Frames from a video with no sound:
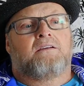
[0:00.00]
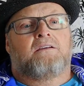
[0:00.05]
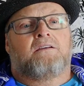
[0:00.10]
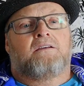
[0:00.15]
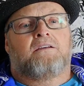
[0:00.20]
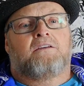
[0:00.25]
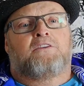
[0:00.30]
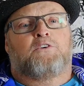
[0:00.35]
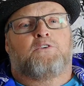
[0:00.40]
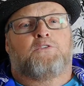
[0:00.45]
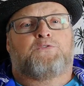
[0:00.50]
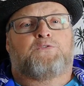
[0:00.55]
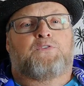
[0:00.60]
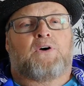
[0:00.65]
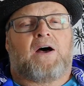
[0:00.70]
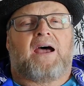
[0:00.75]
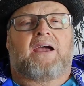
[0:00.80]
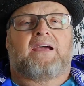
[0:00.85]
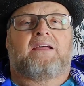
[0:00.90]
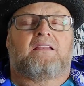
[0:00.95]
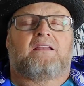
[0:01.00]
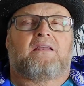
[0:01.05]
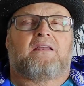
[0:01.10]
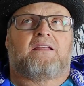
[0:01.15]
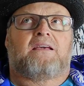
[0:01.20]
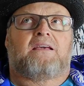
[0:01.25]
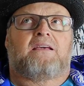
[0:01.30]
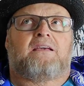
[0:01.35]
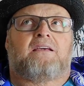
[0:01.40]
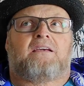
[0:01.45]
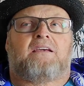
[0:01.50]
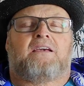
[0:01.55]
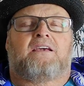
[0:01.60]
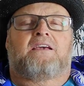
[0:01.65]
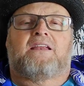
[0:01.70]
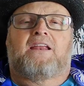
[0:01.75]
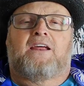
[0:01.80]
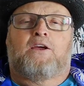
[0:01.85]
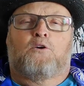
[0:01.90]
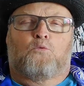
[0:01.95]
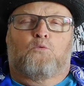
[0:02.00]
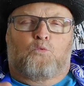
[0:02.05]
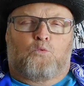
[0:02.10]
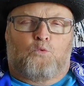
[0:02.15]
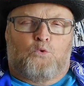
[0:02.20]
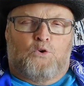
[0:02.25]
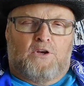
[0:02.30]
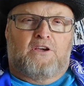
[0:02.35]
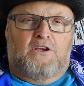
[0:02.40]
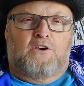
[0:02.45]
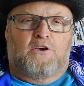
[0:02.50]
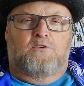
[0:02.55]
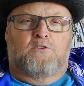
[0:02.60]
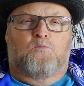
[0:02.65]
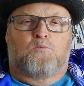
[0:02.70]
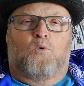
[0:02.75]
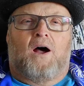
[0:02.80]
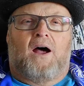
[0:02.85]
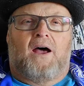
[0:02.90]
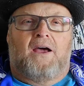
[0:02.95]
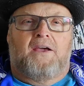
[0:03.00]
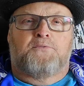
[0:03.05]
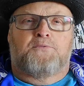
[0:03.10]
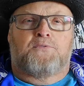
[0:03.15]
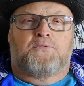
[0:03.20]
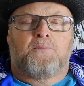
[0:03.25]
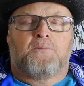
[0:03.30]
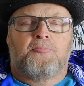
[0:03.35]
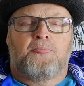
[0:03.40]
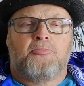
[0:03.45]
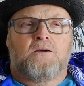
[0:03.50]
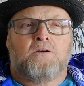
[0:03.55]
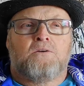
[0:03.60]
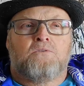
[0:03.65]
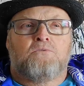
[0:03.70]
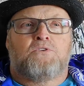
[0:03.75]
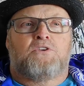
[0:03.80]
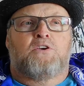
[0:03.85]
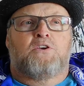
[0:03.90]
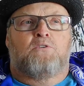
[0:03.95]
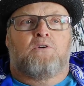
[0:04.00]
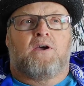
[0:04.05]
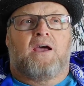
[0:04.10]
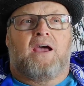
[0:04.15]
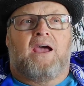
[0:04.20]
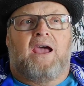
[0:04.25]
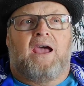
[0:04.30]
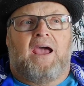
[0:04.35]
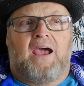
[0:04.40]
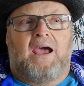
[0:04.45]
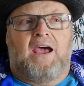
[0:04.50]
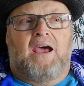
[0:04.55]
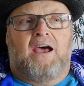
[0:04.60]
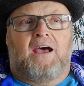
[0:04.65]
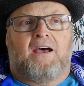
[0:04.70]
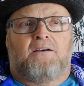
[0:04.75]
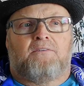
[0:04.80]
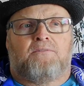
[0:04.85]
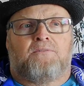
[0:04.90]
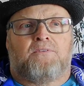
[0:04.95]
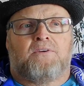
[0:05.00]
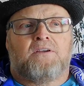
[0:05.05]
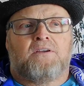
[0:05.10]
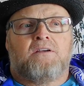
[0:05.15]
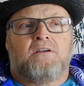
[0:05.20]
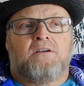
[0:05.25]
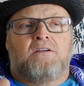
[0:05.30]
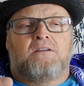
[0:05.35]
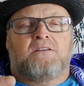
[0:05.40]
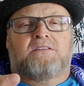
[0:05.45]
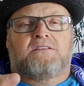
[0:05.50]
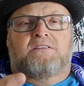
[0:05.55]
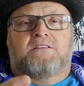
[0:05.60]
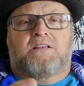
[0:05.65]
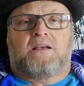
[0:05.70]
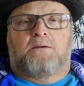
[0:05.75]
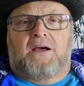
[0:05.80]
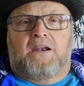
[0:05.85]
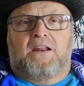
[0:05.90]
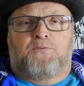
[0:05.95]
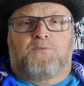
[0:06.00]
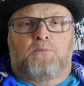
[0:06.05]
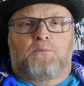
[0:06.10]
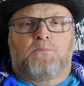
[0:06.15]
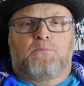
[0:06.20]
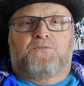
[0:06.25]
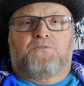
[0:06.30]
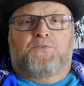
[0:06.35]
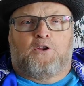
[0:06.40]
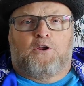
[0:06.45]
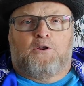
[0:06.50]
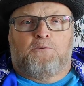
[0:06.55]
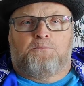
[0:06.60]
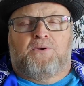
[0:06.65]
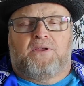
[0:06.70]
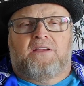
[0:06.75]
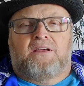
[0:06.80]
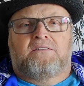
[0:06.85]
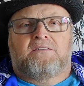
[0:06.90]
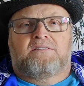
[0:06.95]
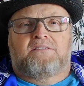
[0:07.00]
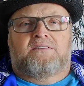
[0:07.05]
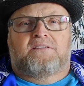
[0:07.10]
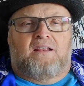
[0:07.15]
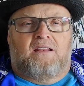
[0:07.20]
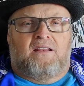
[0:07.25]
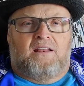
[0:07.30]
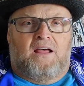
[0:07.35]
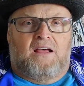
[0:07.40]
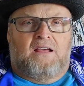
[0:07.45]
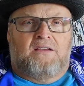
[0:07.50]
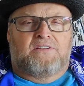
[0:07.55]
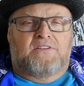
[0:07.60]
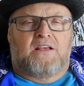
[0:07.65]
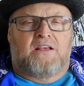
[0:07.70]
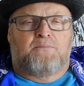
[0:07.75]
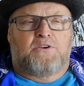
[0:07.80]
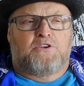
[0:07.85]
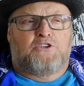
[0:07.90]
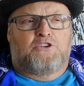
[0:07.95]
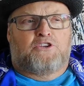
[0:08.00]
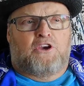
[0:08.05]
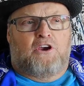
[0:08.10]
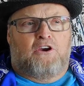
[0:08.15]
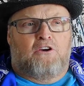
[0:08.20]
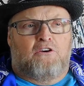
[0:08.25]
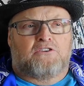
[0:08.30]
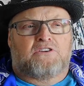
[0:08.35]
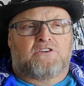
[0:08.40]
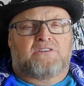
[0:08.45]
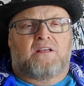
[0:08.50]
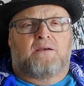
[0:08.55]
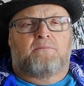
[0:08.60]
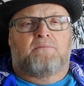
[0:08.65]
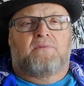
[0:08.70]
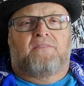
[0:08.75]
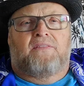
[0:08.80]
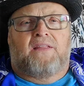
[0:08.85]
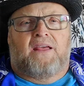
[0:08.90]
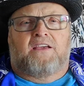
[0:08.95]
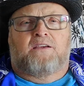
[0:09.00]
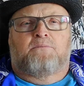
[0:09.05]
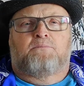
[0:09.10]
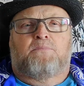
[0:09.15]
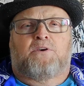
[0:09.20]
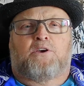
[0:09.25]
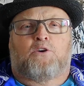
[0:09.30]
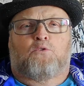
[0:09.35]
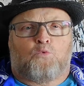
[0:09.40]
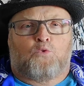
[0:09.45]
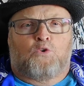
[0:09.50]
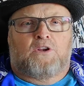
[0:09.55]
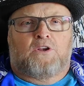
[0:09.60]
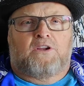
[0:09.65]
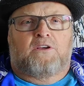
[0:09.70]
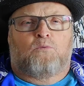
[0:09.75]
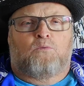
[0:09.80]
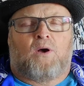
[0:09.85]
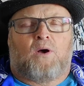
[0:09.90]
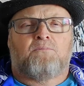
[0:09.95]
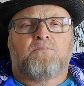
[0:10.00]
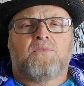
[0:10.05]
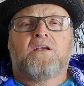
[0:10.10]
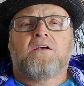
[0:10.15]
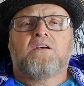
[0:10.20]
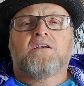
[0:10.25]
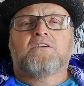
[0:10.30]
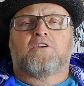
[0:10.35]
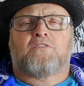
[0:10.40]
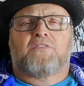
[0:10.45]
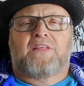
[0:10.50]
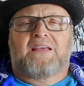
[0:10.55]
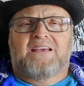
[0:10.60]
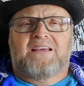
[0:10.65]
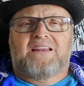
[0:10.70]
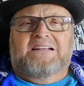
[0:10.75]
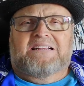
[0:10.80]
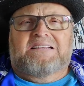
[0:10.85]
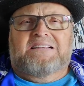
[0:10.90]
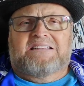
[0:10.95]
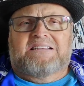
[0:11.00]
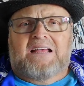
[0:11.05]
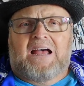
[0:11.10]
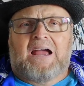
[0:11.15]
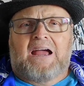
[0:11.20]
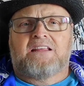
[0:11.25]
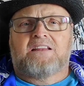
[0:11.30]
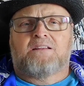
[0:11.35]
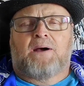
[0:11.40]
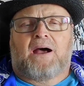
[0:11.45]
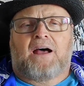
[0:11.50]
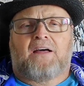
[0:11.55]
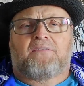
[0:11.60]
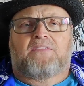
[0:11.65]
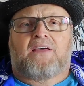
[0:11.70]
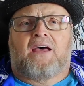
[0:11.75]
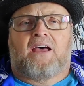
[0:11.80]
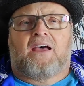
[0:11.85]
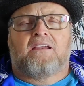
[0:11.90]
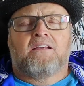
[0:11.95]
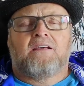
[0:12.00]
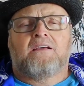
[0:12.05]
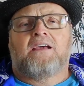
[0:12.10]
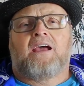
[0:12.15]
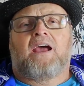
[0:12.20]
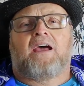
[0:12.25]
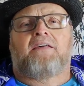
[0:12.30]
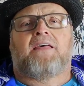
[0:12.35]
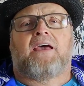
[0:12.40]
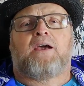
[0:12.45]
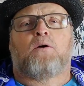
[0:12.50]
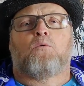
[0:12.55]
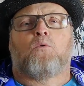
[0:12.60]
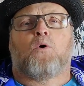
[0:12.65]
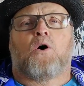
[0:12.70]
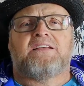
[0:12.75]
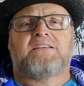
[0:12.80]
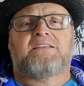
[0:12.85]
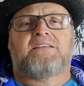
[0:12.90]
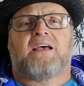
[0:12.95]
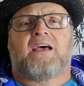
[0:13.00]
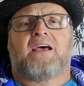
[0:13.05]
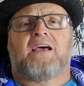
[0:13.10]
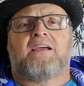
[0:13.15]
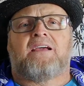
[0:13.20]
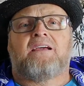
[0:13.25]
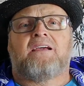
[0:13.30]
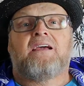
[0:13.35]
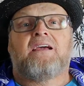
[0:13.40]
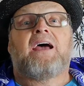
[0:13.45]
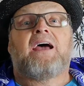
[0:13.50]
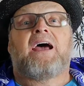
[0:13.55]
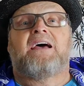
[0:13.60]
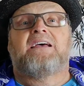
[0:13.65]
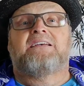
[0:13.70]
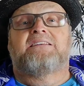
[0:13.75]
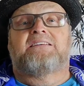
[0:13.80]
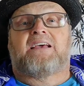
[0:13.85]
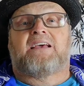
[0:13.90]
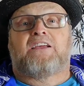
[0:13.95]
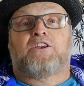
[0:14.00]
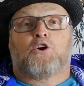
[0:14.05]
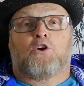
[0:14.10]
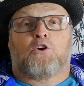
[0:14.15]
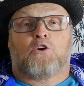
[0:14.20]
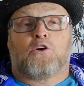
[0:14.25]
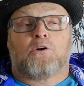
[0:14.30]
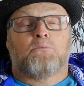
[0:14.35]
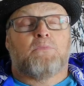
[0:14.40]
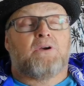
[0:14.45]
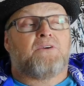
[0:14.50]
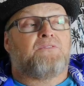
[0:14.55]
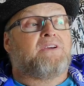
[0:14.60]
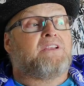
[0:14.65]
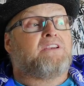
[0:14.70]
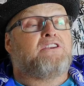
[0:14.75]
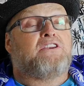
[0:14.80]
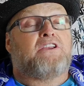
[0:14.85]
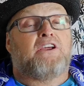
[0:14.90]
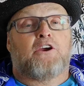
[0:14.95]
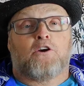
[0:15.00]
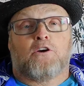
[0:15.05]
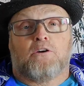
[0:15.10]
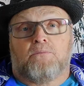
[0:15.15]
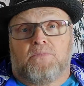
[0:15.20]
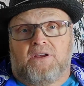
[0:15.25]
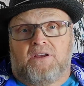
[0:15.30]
to finally get a really good wife, to have somebody from the Philippines that loves them and cherishes them and that can be a really good wife. So they get excited about that. And they want to say, as a term of endearment,